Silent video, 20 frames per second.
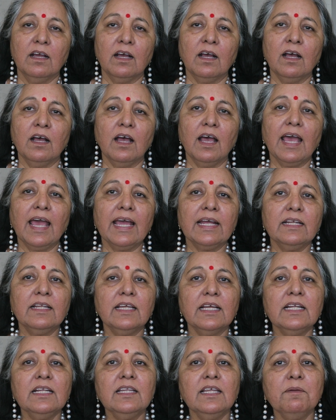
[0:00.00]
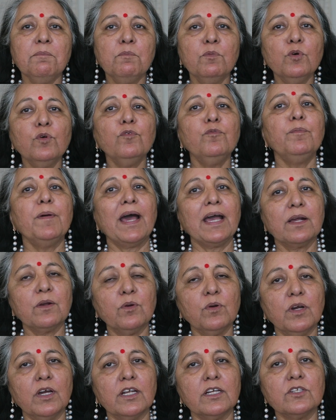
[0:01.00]
And then they move
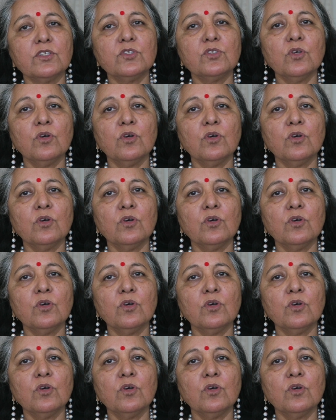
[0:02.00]
backwards.